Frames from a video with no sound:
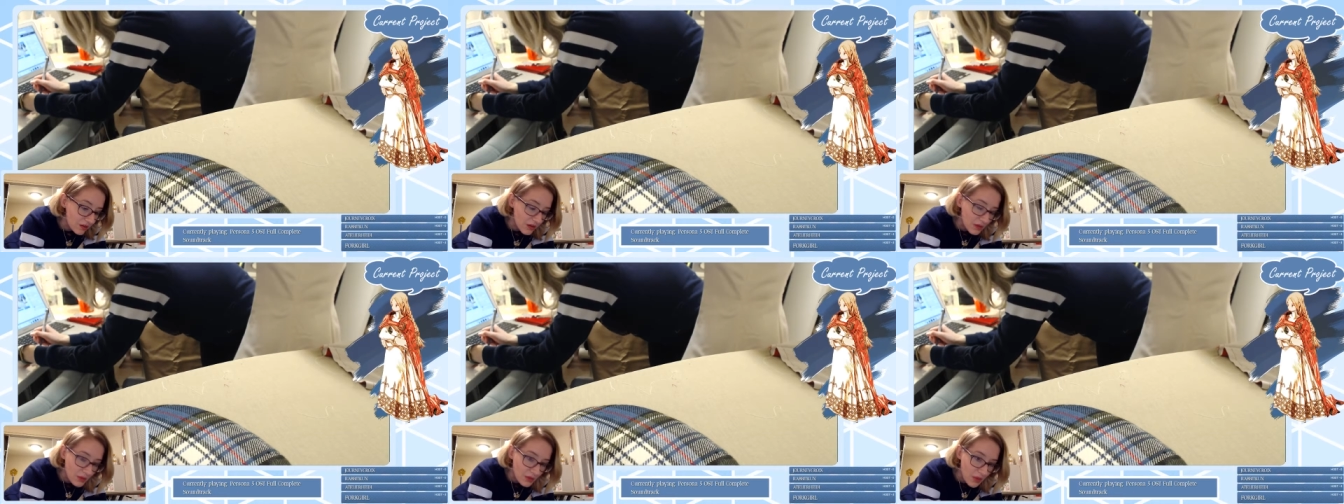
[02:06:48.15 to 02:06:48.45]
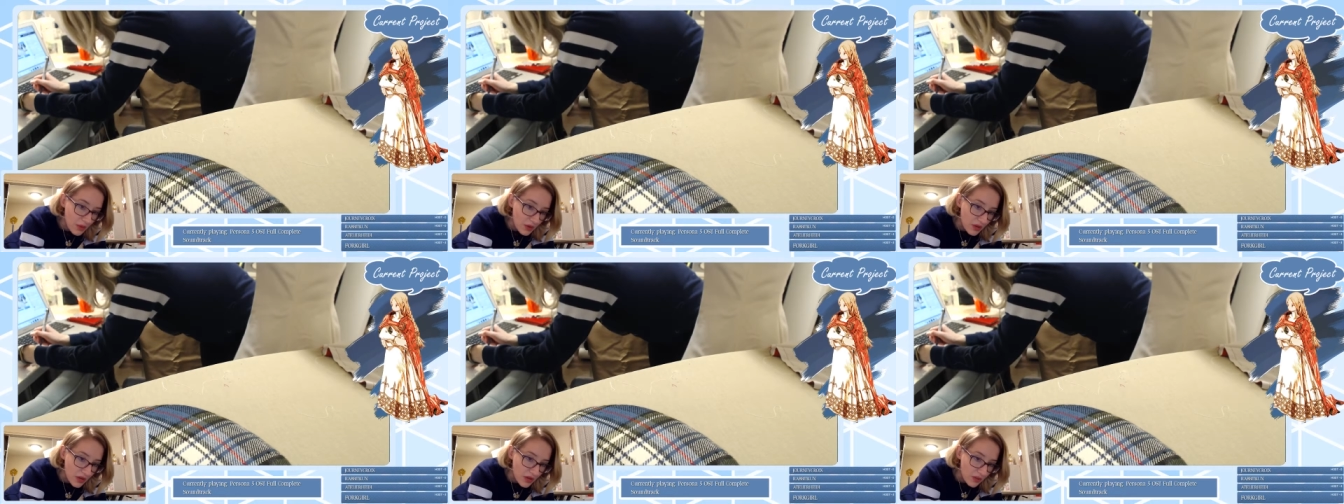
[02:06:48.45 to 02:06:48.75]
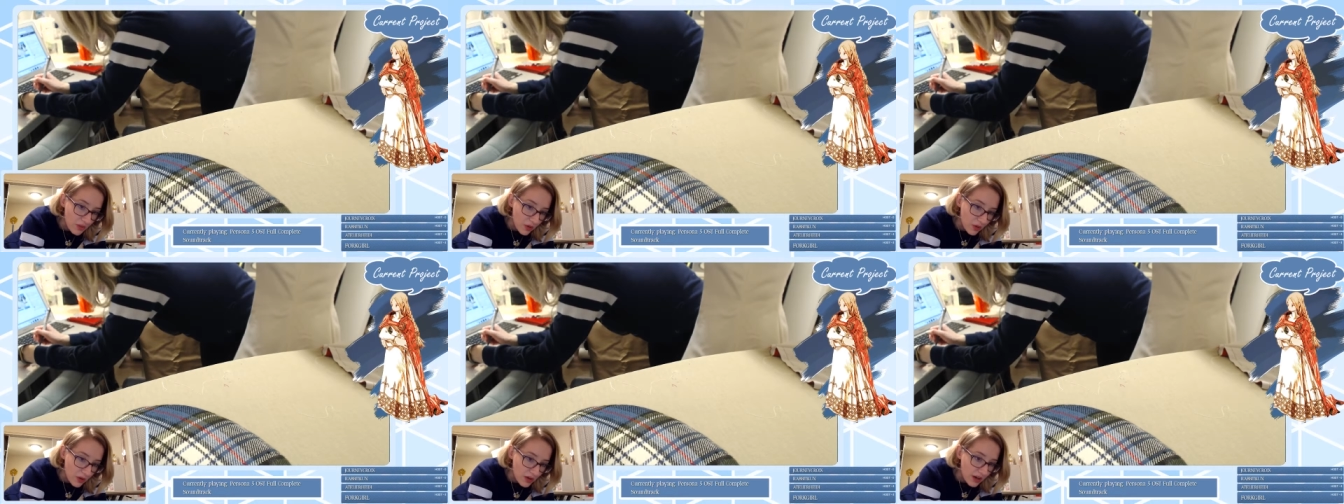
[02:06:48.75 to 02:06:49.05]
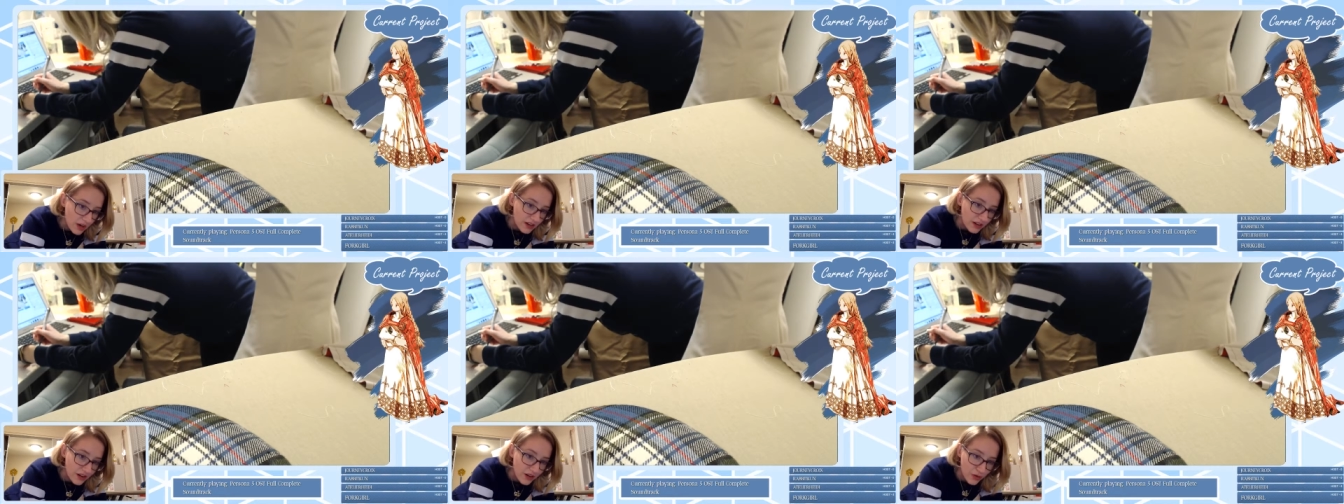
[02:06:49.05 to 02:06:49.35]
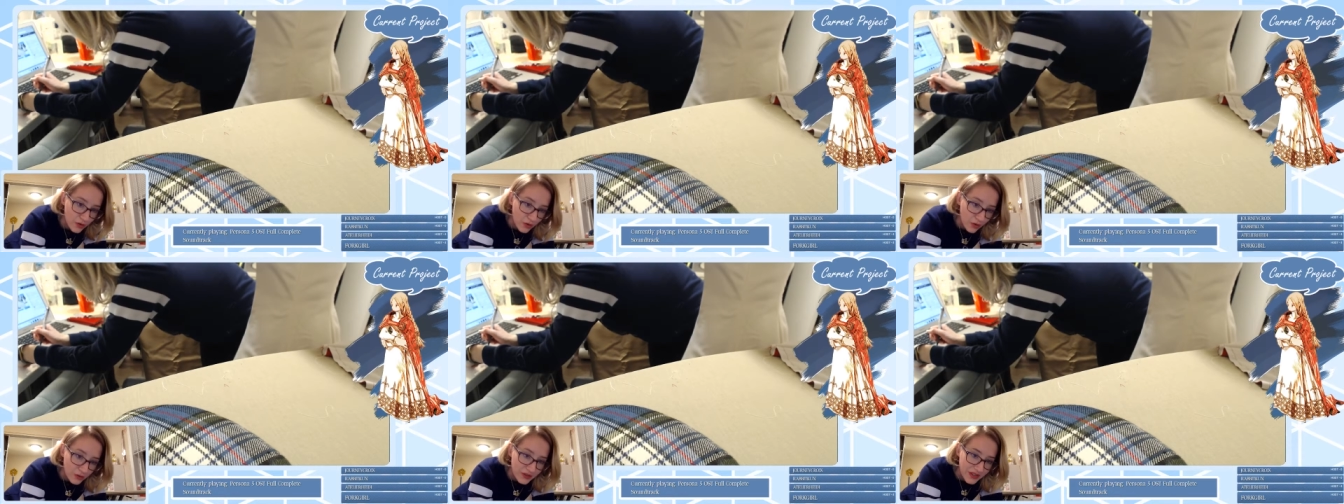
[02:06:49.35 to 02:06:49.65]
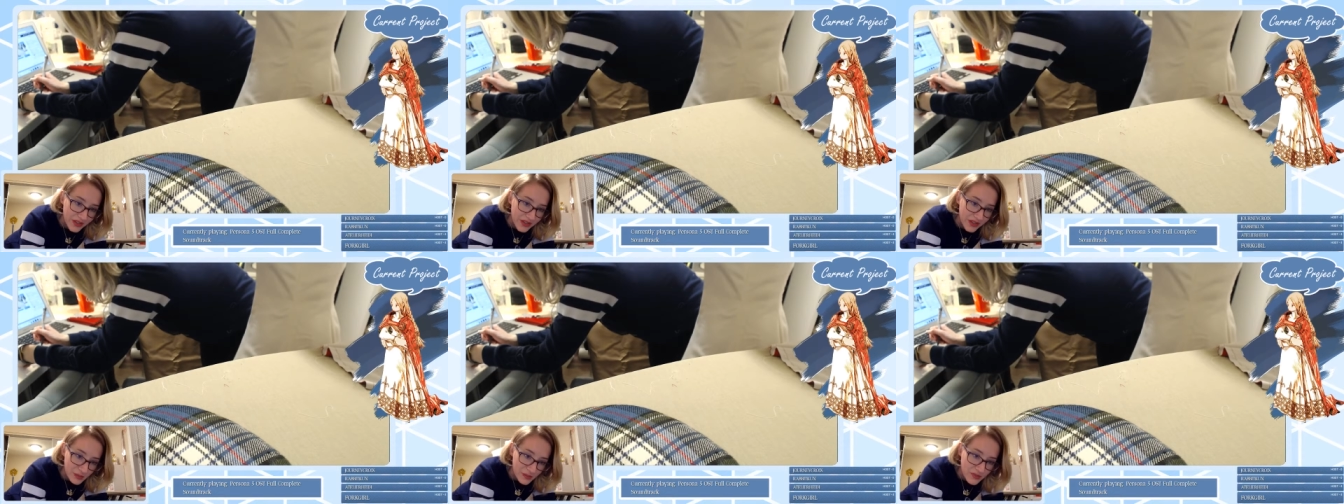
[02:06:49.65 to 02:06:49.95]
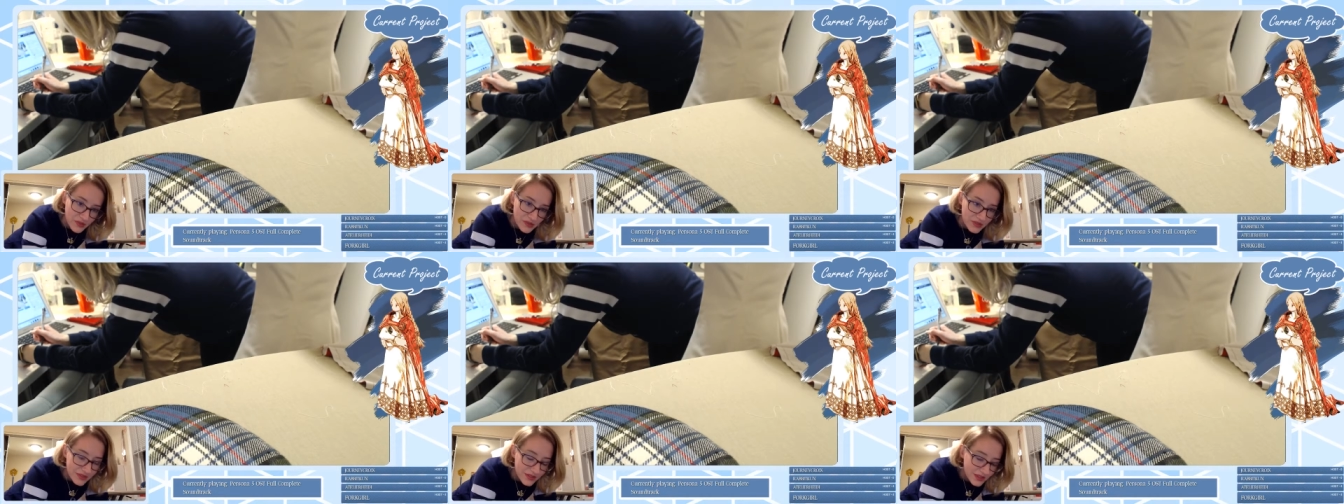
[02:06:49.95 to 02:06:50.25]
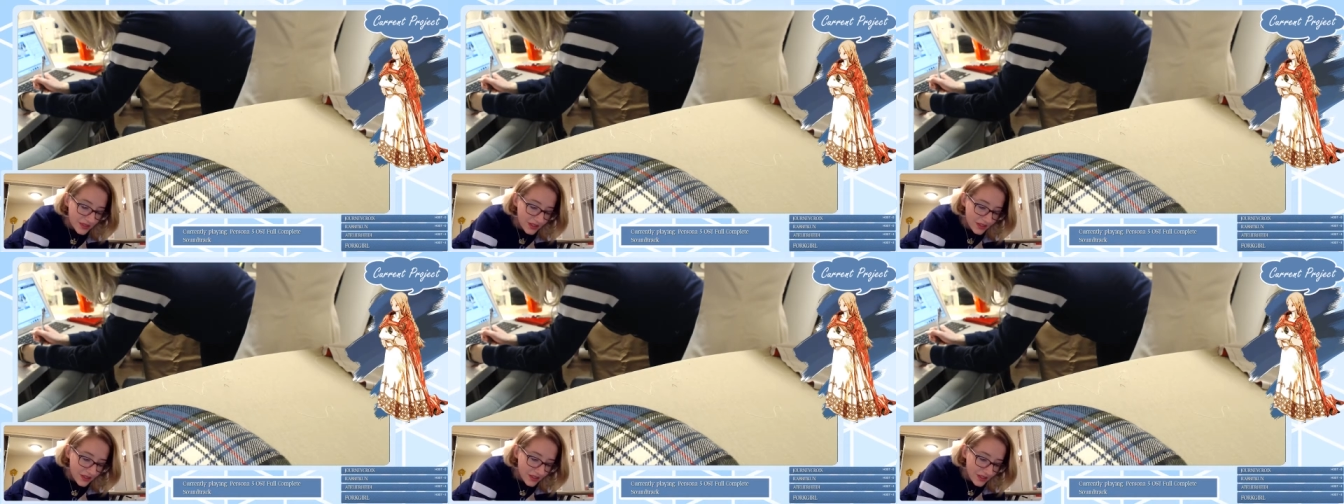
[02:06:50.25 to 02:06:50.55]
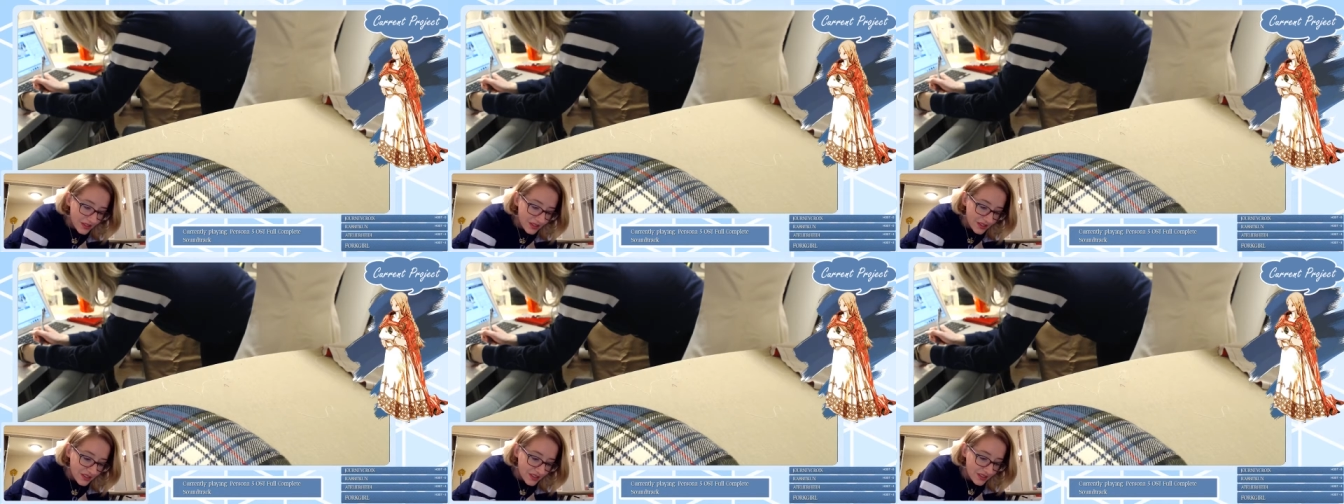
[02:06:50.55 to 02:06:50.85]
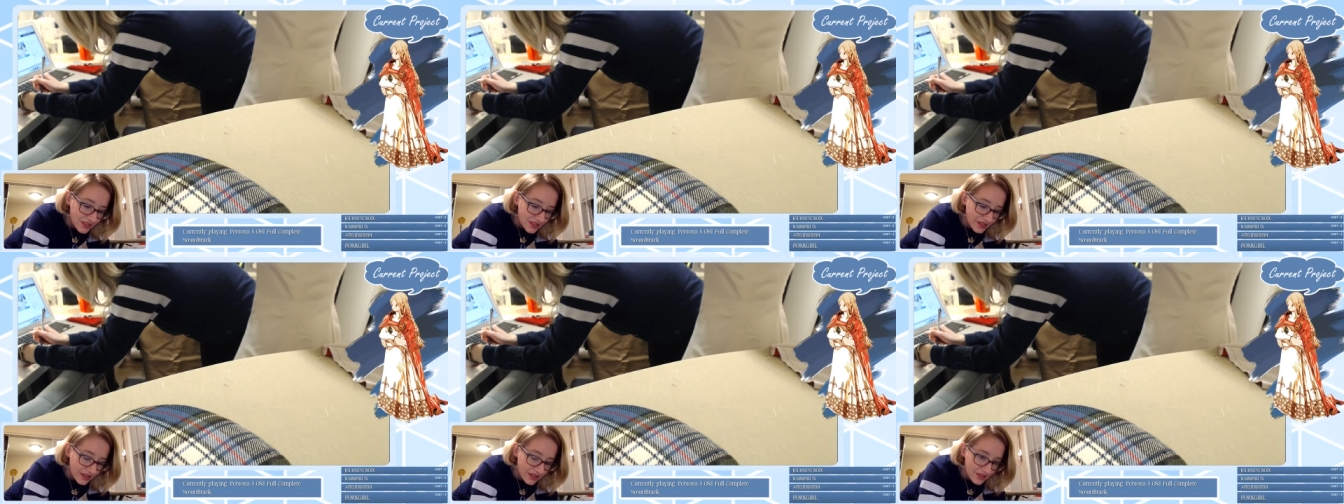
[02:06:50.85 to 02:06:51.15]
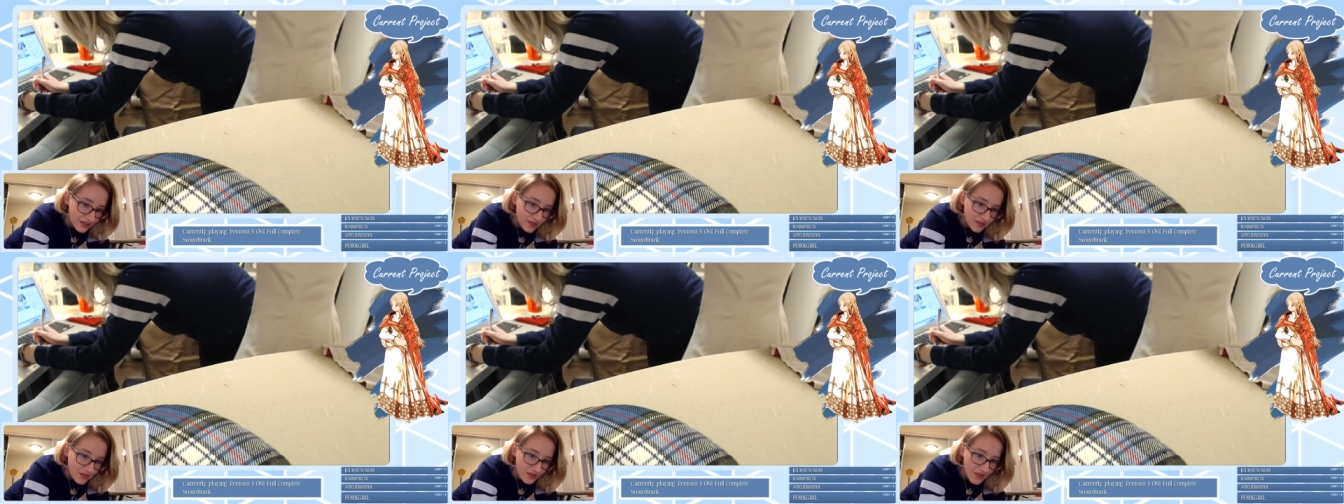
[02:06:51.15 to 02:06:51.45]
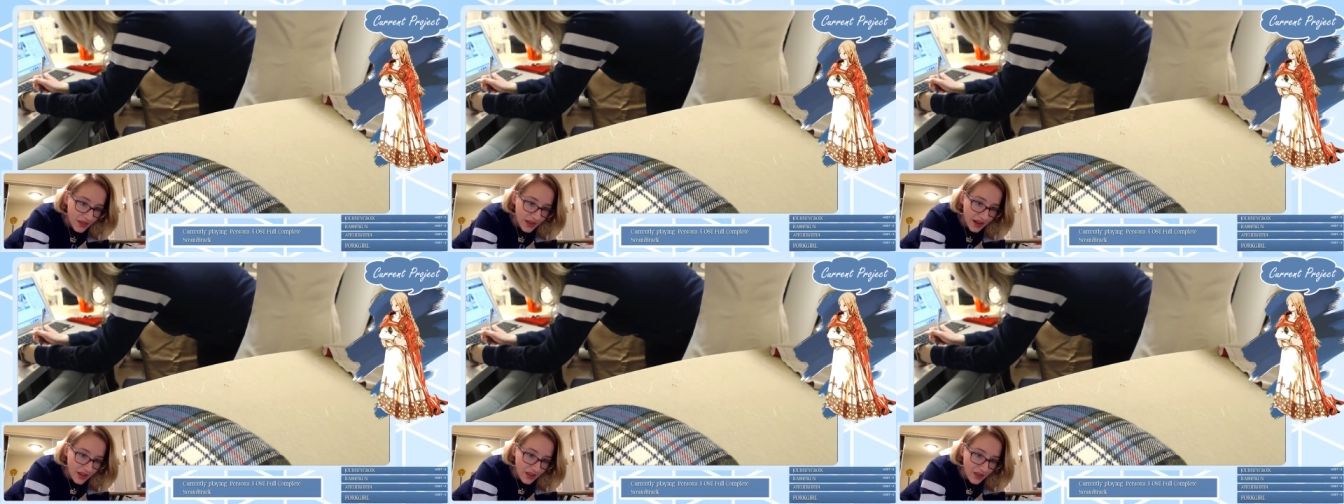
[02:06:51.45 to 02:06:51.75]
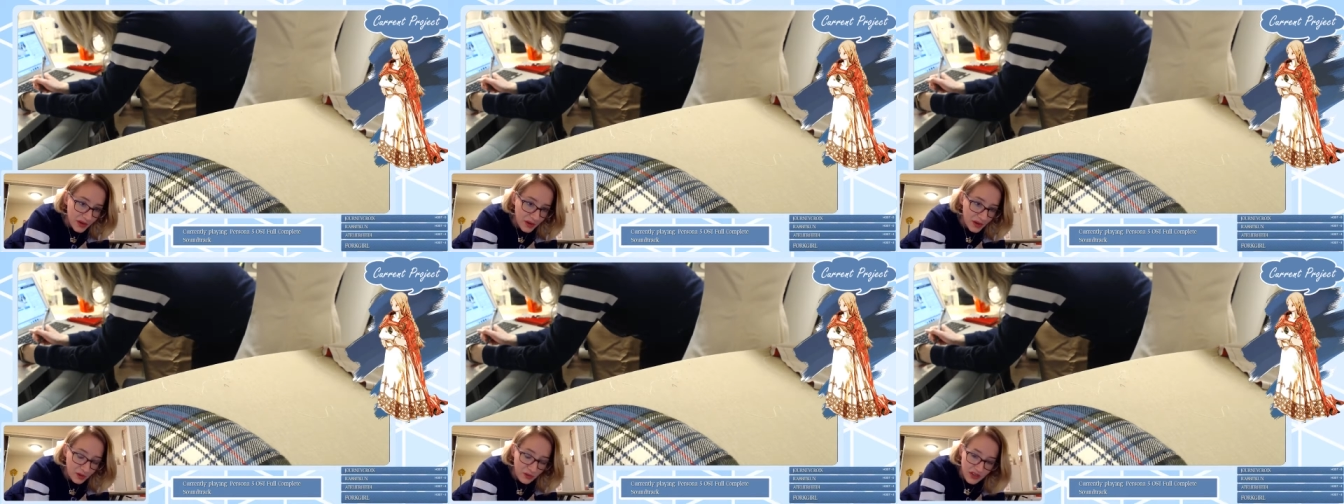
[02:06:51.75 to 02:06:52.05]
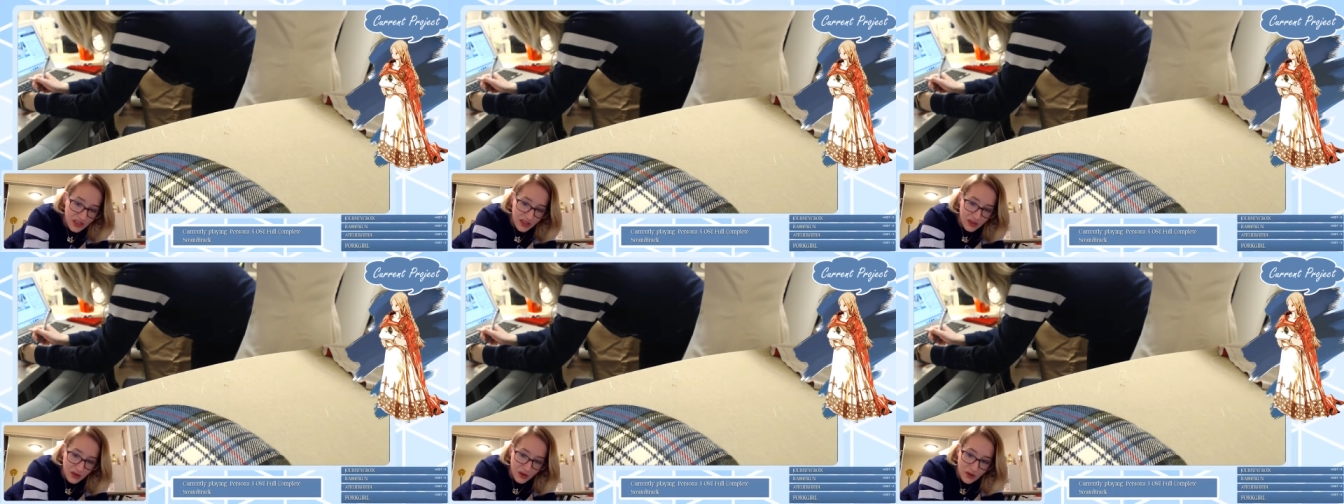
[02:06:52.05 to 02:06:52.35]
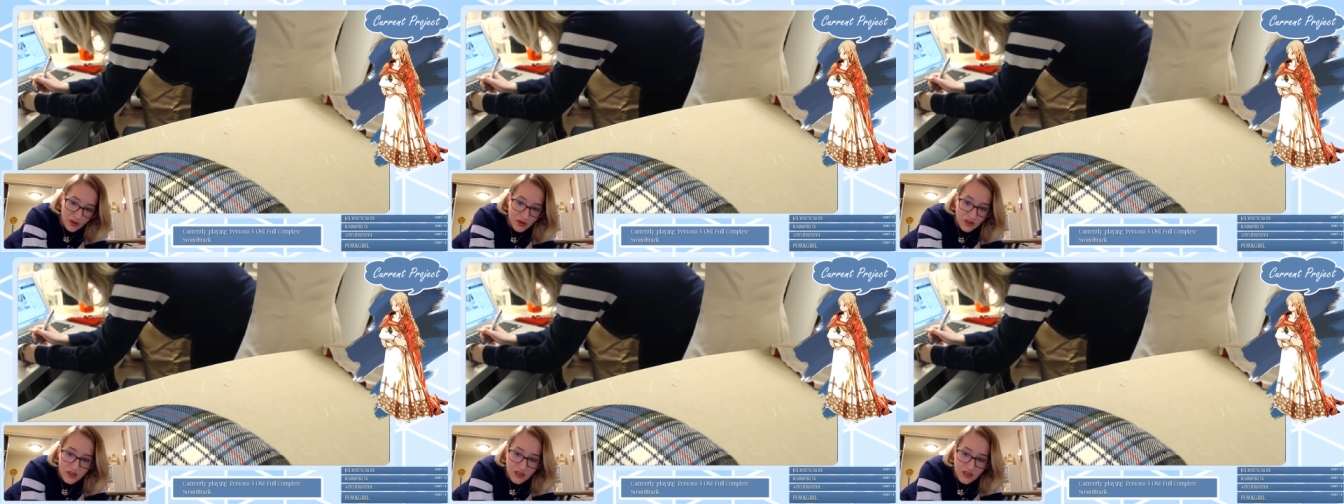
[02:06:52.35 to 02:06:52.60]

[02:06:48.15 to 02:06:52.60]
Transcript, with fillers: and Mona and Morgana are girl names. And I like her being a girl.